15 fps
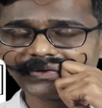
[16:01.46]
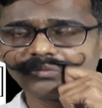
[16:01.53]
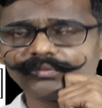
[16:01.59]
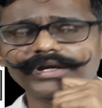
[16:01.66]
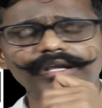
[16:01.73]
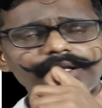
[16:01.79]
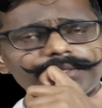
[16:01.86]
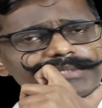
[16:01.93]

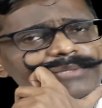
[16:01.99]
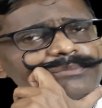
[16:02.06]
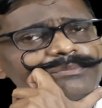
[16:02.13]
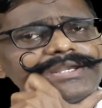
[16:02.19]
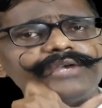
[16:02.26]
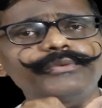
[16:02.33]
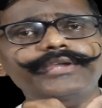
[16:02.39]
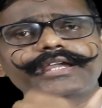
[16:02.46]
one of the
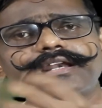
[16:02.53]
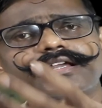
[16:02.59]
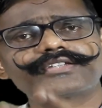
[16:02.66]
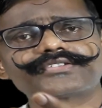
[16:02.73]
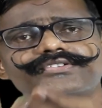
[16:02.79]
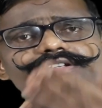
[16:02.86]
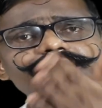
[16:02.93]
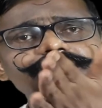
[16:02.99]
plane we can
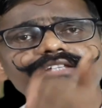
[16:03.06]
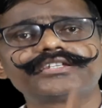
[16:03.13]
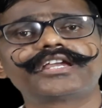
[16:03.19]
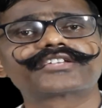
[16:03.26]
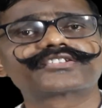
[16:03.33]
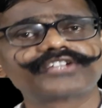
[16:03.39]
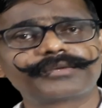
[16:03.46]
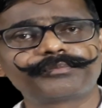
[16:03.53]
consider as
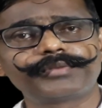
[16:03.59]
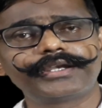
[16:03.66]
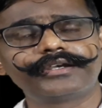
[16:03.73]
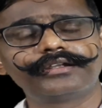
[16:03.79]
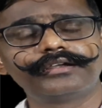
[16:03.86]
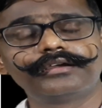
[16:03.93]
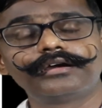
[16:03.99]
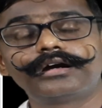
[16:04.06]
X Z
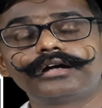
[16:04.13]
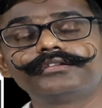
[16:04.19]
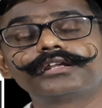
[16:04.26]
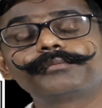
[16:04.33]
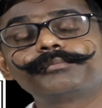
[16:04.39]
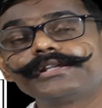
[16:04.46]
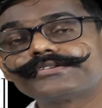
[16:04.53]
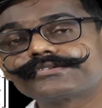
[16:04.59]
plane. Other
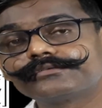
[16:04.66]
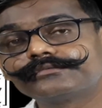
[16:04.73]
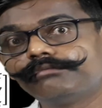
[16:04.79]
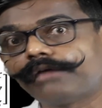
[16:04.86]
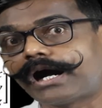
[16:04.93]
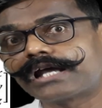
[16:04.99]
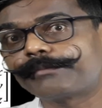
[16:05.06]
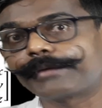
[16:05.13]
planes
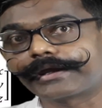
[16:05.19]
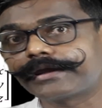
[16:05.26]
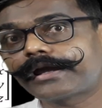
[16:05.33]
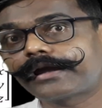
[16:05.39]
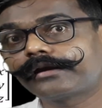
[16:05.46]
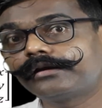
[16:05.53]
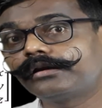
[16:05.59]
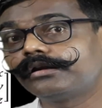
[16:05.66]
are making
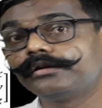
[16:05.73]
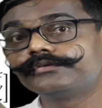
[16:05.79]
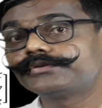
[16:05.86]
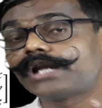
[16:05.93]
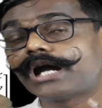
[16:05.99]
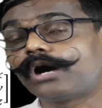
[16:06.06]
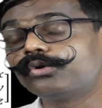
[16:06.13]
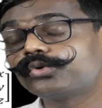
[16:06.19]
angle.
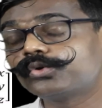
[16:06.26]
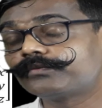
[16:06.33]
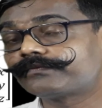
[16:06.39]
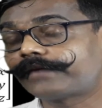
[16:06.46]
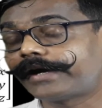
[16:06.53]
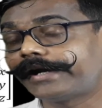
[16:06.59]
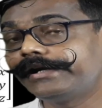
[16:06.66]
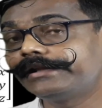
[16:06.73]
Then how to
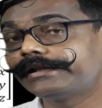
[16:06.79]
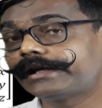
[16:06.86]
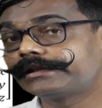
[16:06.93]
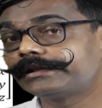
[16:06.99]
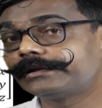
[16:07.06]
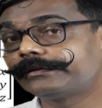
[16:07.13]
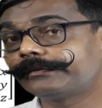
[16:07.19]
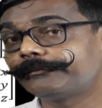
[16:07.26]
find that
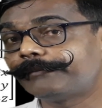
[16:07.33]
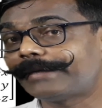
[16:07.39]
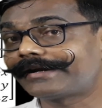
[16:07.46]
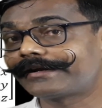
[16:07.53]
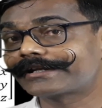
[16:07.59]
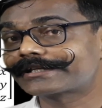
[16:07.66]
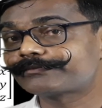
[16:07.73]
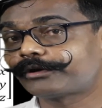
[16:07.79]
the
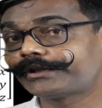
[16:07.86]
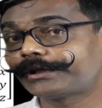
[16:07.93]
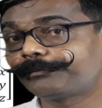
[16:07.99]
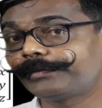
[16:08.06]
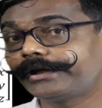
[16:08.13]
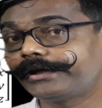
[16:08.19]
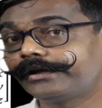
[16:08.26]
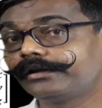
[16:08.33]
matrix for that
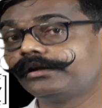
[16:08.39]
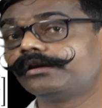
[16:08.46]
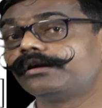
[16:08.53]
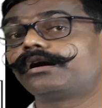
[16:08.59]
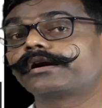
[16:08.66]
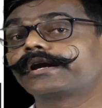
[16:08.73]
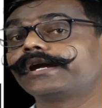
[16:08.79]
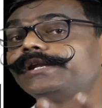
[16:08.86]
plane?
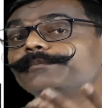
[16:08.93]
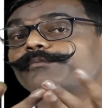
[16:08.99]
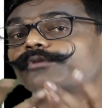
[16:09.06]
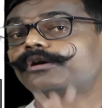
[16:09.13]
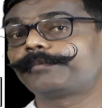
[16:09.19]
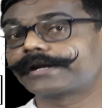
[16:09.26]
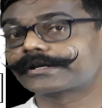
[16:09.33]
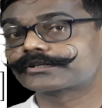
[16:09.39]
Again, improper